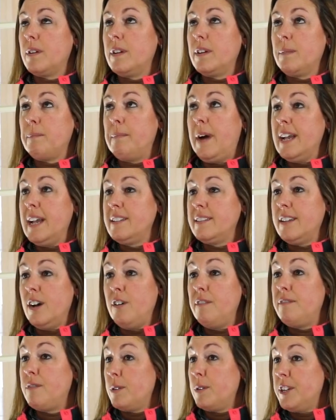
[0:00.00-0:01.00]

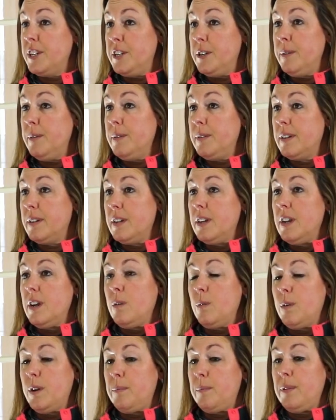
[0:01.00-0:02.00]
Myself or you
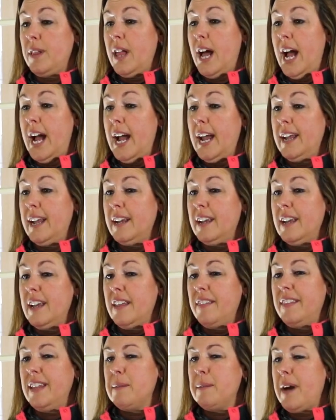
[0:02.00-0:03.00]
would apply
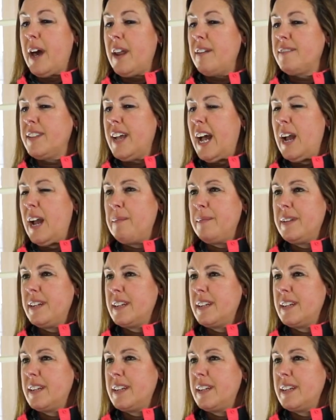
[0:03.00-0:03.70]
the amount of time that